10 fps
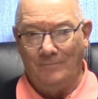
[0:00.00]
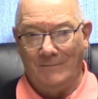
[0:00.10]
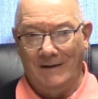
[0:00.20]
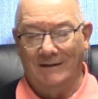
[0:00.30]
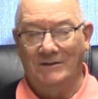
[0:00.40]

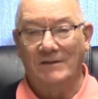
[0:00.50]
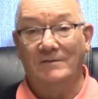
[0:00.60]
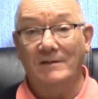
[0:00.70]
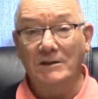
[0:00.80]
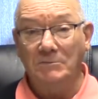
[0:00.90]
And it's at
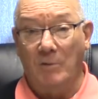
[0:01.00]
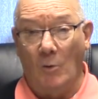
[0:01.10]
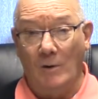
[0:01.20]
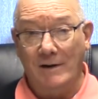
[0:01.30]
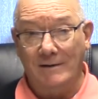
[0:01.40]
this
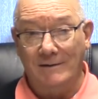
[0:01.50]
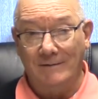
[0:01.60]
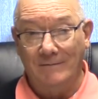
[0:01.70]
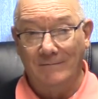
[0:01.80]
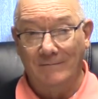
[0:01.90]
point
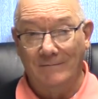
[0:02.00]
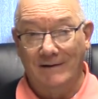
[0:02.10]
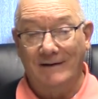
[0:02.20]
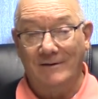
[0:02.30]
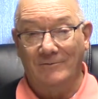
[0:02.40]

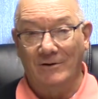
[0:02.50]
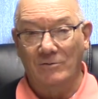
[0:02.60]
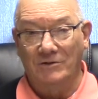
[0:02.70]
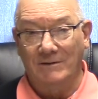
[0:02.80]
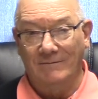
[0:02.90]
that he
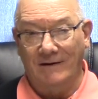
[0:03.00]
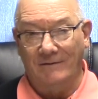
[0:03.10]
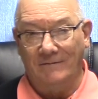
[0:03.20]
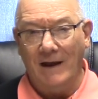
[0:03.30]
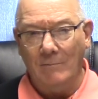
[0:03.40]
wrote some very
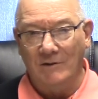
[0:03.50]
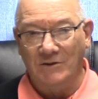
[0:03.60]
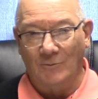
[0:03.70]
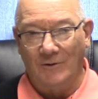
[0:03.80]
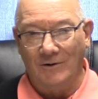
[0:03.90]
famous
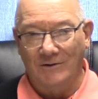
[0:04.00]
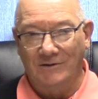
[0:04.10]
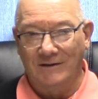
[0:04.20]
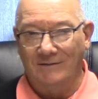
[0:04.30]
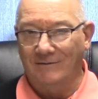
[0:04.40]
words
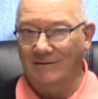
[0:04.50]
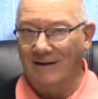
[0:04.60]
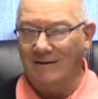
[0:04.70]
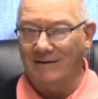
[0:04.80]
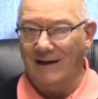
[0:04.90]
that a
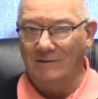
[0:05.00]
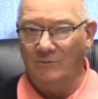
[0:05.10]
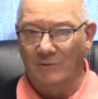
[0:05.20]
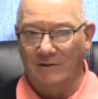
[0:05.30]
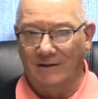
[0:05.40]
lot of times
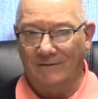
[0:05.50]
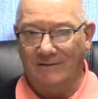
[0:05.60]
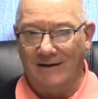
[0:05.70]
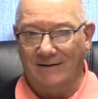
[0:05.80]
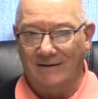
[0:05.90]
we'll lift
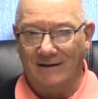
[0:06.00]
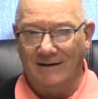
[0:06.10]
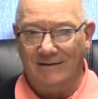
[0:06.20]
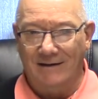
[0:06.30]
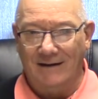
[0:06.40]
out of
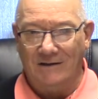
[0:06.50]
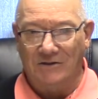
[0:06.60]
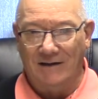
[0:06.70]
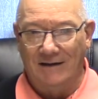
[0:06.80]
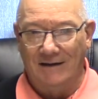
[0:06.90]
context
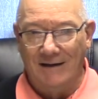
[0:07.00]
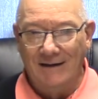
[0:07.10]
and